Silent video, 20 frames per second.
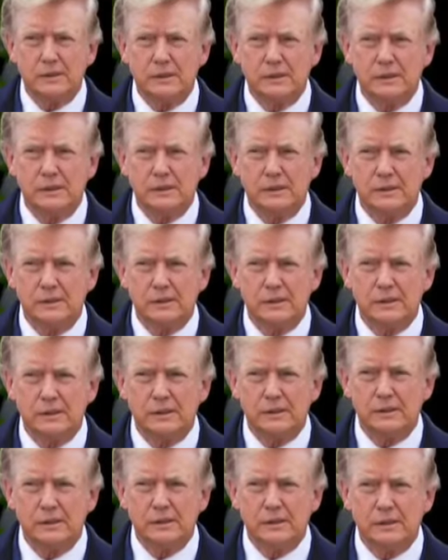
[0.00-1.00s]

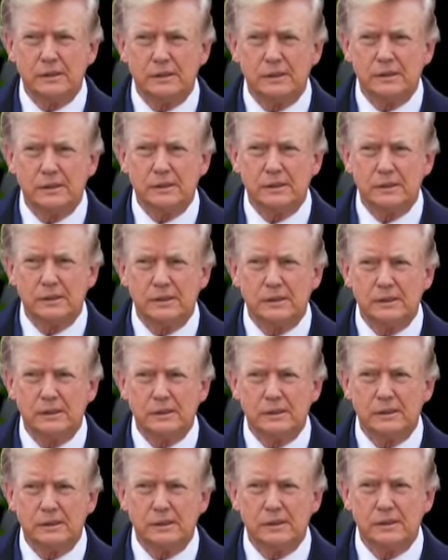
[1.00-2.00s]

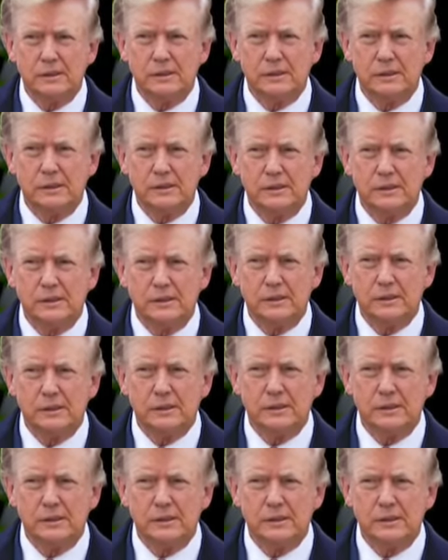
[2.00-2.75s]
This person isn't speaking.